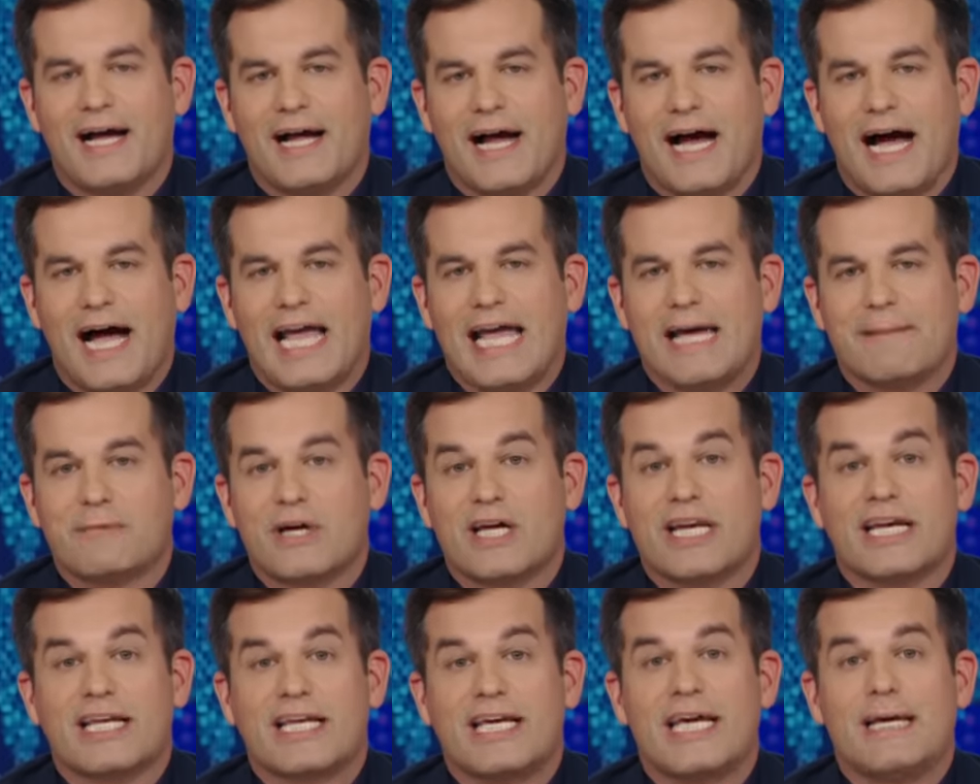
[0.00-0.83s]
I am
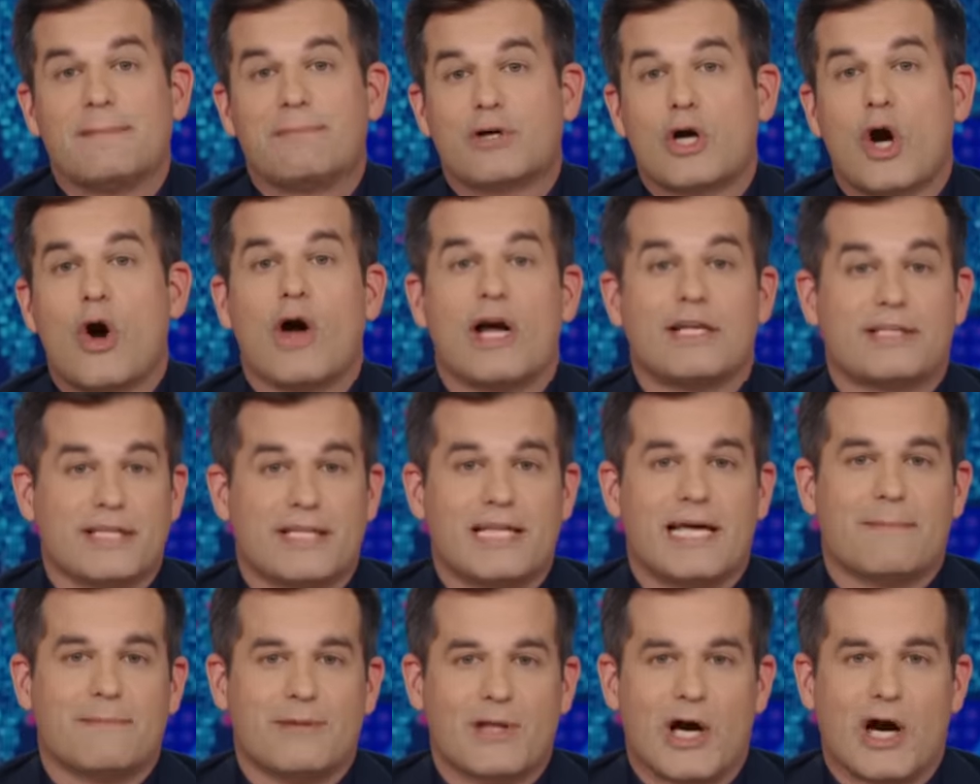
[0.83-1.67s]
gonna keep going to
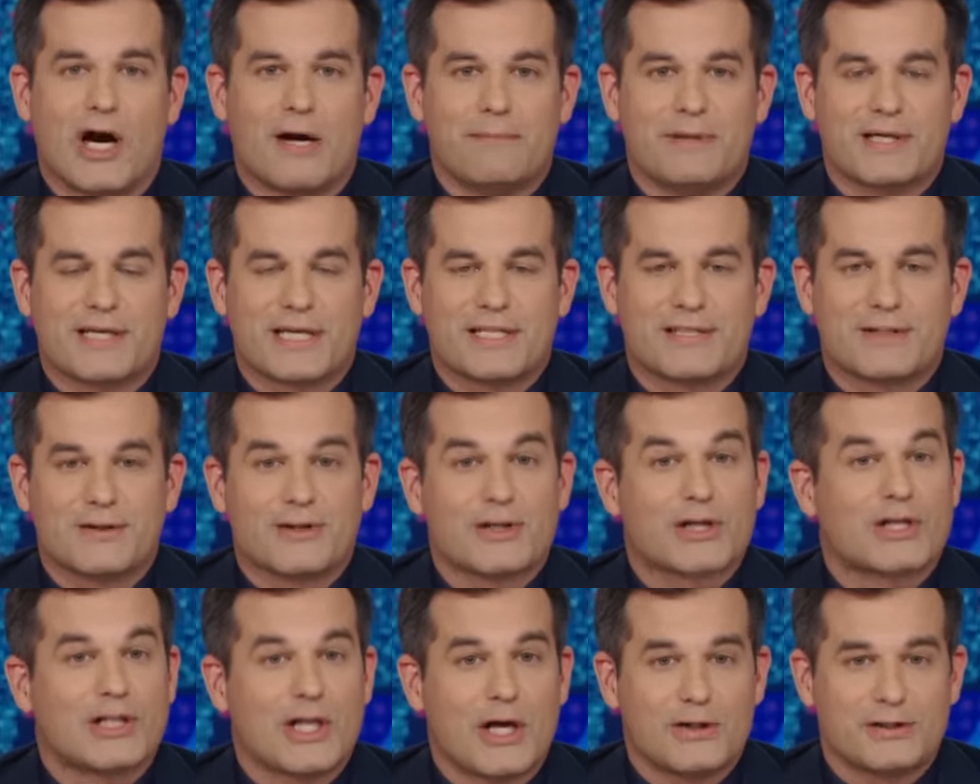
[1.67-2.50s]
them, though, because they're
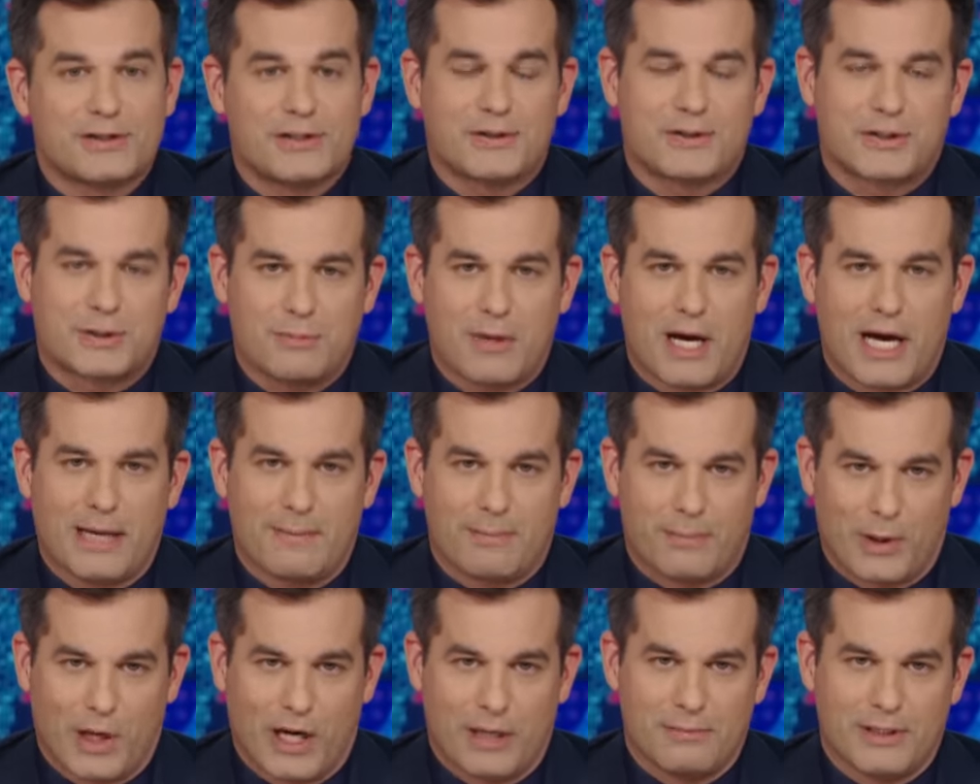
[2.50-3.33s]
the closest to my
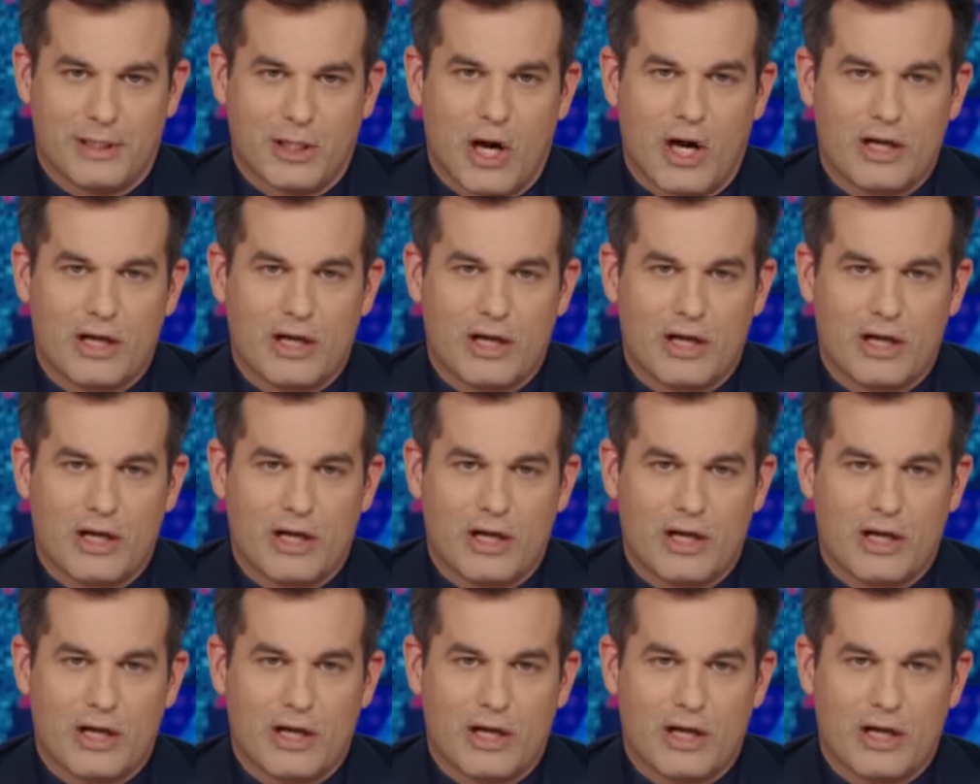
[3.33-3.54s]
apartment.